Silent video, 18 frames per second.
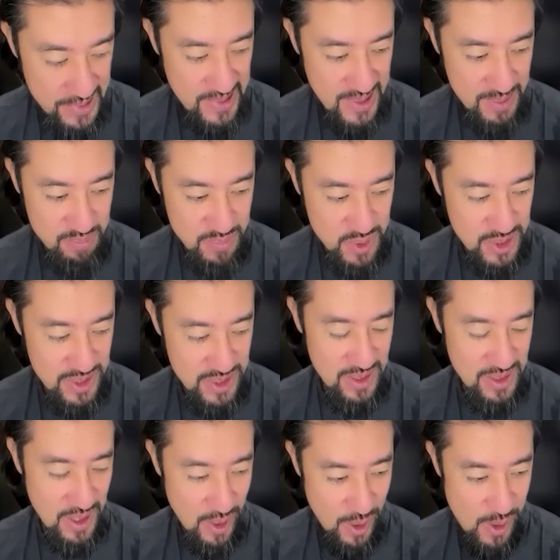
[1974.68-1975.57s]
I'm
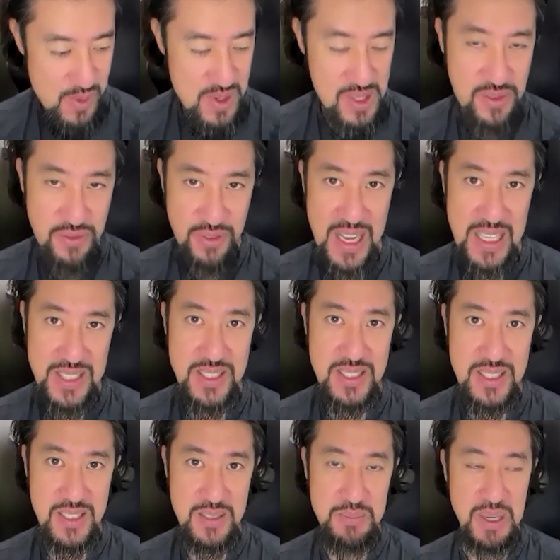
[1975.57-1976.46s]
just always
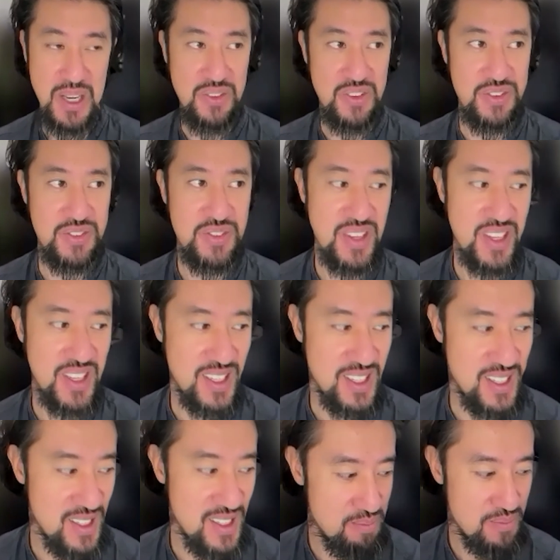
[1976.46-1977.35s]
fascinated by this
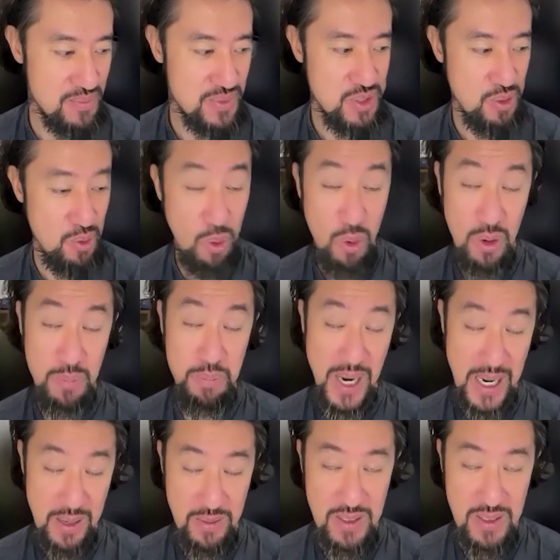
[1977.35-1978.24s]
thing. So
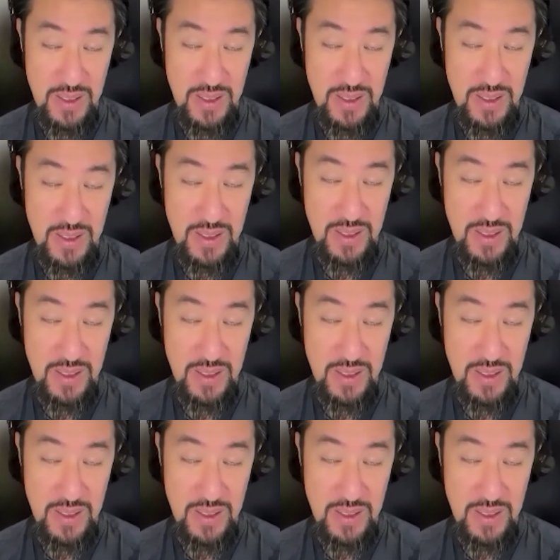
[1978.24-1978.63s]
Lord Byron, the